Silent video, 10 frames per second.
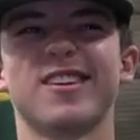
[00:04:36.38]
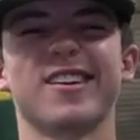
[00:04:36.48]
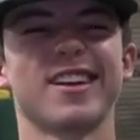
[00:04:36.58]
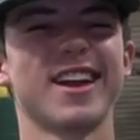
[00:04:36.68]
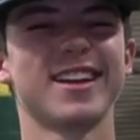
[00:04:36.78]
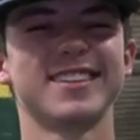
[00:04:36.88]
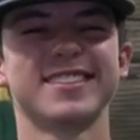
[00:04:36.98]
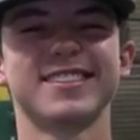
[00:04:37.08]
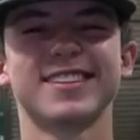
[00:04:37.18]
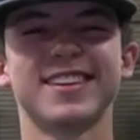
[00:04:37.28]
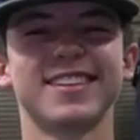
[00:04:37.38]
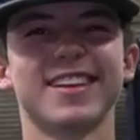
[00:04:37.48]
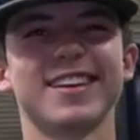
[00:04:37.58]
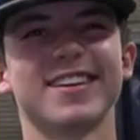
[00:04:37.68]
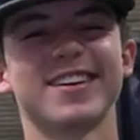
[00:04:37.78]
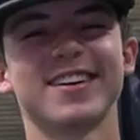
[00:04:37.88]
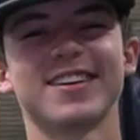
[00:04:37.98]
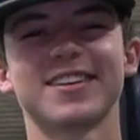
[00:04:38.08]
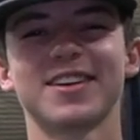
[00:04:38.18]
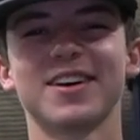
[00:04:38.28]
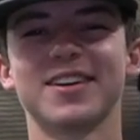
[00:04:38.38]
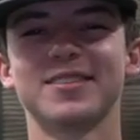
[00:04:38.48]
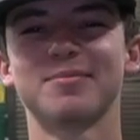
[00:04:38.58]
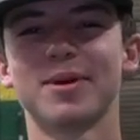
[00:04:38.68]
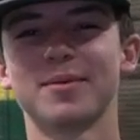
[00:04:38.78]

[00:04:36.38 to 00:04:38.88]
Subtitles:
arcade, and then cut